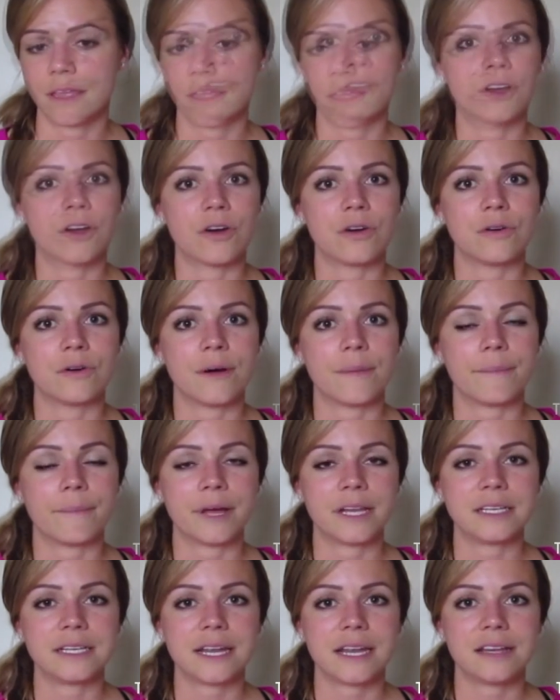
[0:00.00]
So
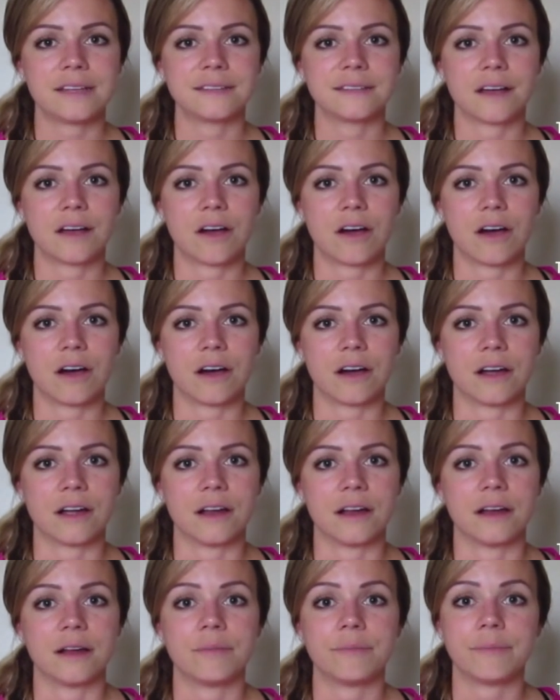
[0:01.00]
Mondays
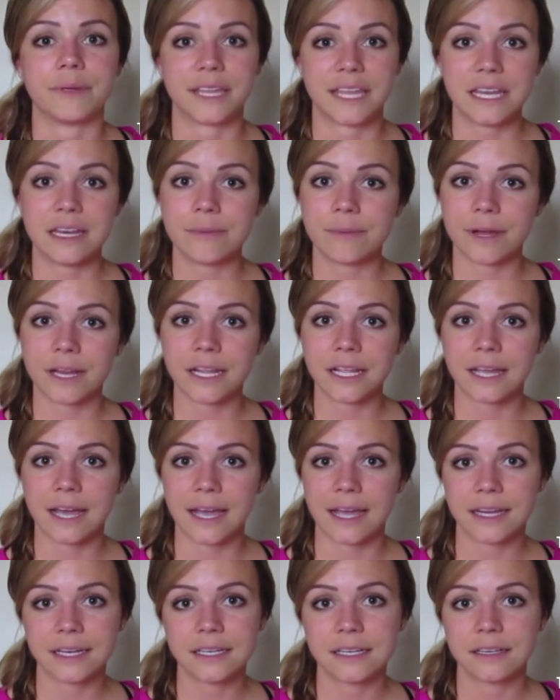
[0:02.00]
are bikini body
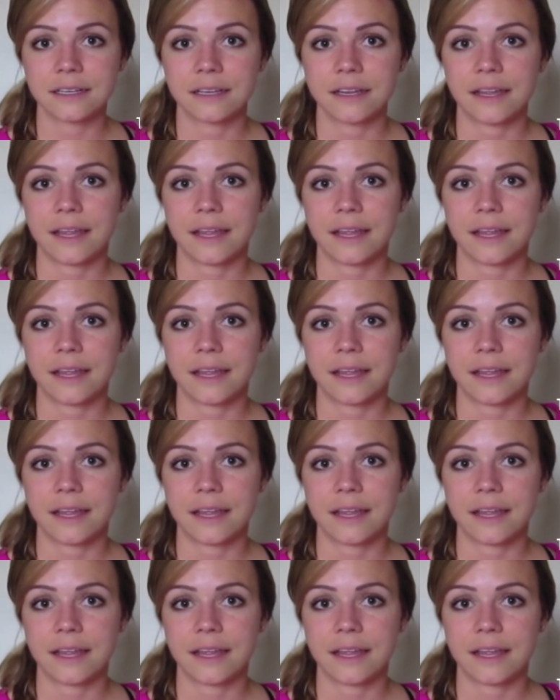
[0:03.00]
guide